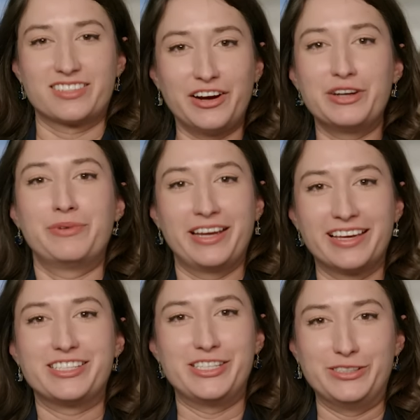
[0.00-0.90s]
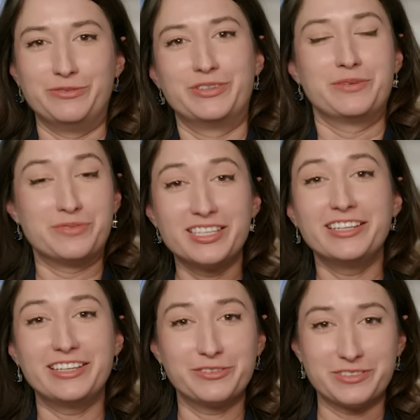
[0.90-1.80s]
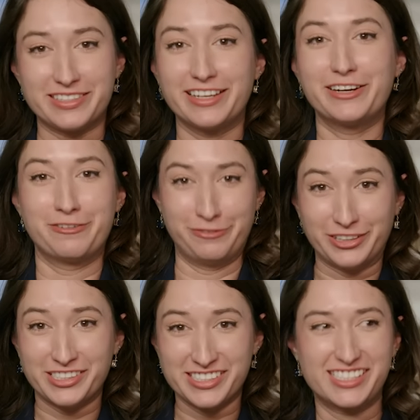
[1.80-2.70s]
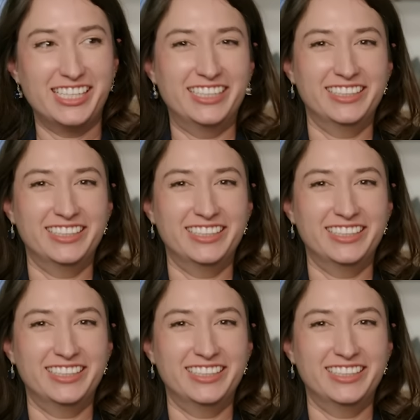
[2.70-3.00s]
Sorry to break it to you, but Obsidian was there first.